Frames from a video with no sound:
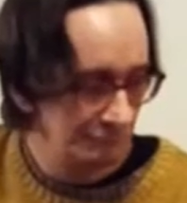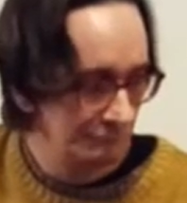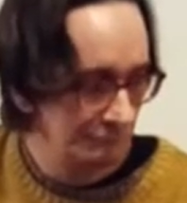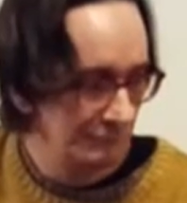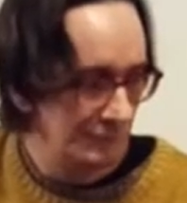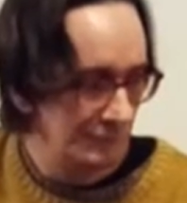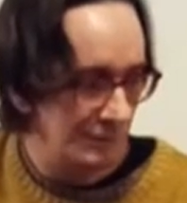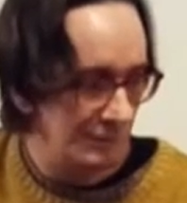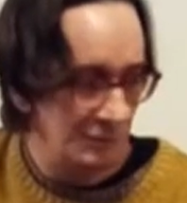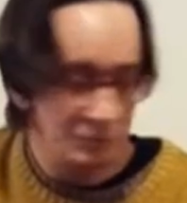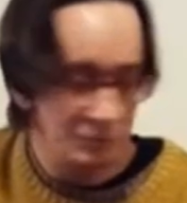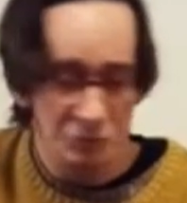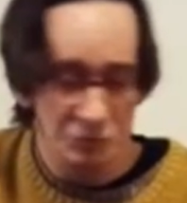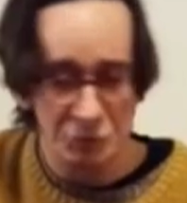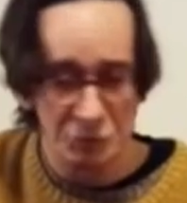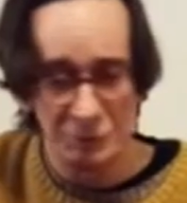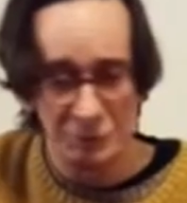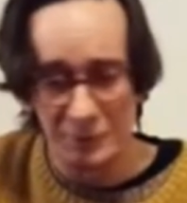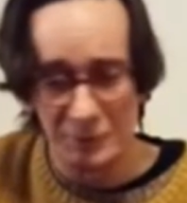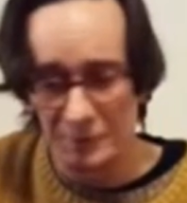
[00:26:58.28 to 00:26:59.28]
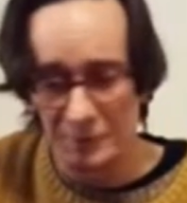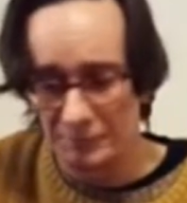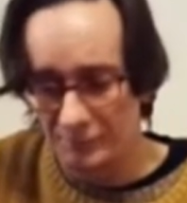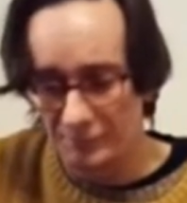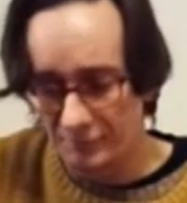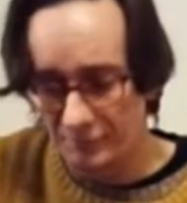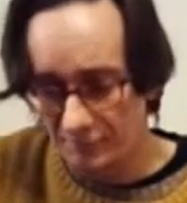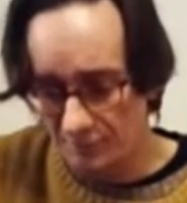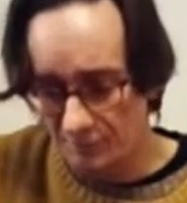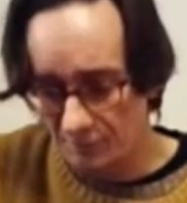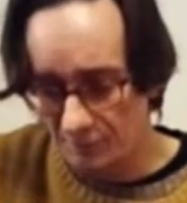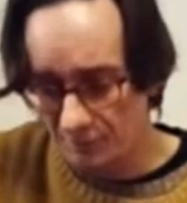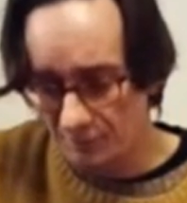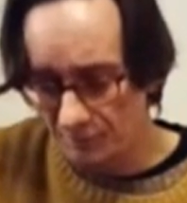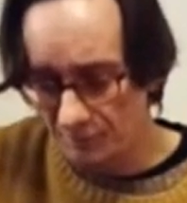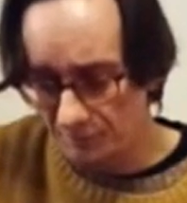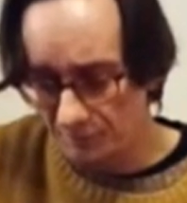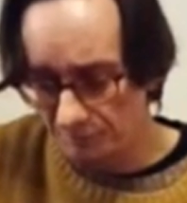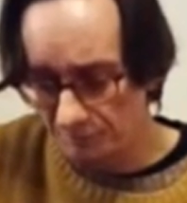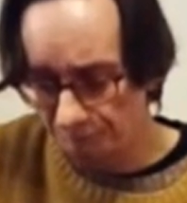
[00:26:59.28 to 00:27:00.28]
the YouTube clips,
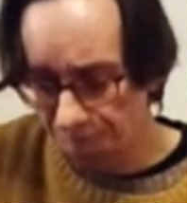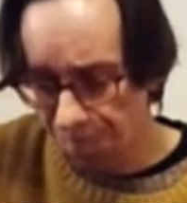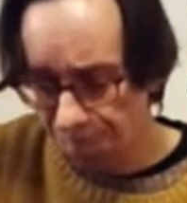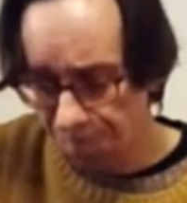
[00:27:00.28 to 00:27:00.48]
and